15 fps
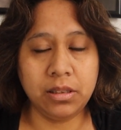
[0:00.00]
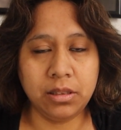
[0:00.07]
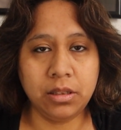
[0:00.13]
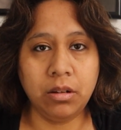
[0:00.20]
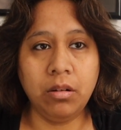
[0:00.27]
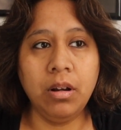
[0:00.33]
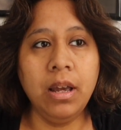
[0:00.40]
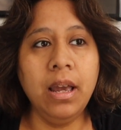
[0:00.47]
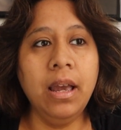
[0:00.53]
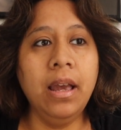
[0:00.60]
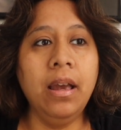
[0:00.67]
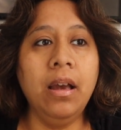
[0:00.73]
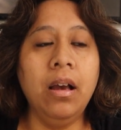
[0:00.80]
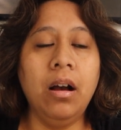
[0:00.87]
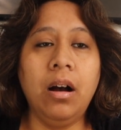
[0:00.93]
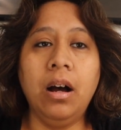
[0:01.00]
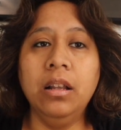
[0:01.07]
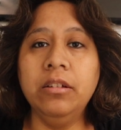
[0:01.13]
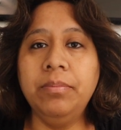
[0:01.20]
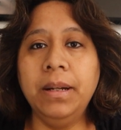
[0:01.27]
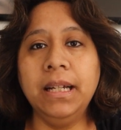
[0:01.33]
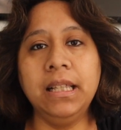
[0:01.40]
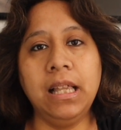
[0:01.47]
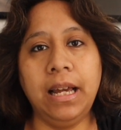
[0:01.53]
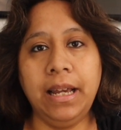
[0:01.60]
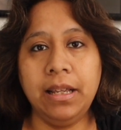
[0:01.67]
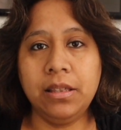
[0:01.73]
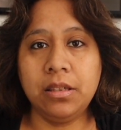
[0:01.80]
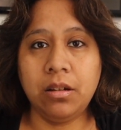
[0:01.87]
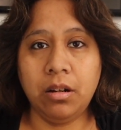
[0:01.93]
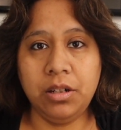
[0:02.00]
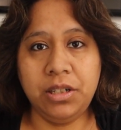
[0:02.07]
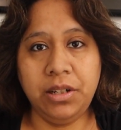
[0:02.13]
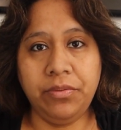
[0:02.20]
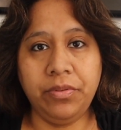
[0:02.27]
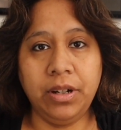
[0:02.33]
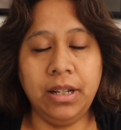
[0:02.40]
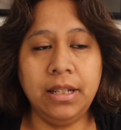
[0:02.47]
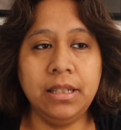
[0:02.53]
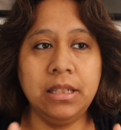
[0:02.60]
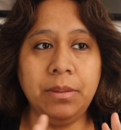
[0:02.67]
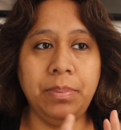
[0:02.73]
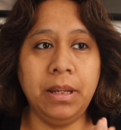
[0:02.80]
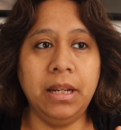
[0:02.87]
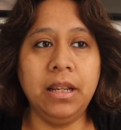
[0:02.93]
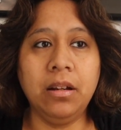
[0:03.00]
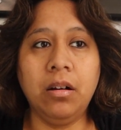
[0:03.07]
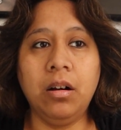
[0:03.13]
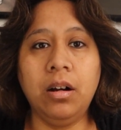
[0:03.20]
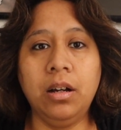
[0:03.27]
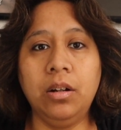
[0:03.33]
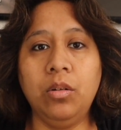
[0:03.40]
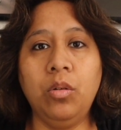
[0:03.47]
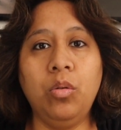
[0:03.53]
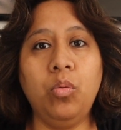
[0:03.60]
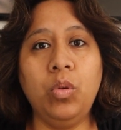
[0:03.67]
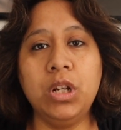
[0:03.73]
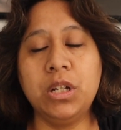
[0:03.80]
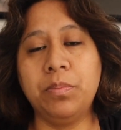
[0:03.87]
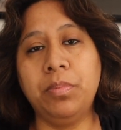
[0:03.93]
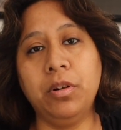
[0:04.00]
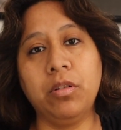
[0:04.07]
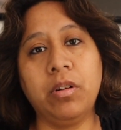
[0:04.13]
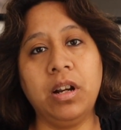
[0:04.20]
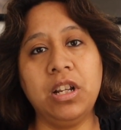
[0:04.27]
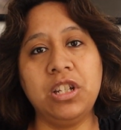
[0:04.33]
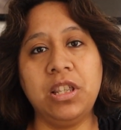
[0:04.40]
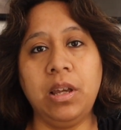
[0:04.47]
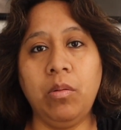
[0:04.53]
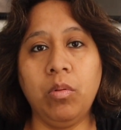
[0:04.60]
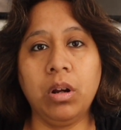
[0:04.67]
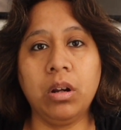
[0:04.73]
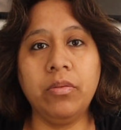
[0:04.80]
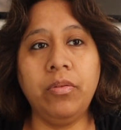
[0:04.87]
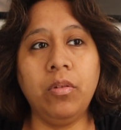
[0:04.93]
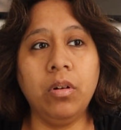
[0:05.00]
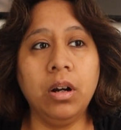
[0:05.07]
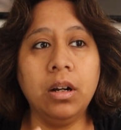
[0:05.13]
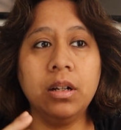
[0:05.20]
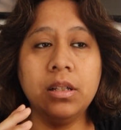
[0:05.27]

So all of my clients are different depending on which brokerage they work for.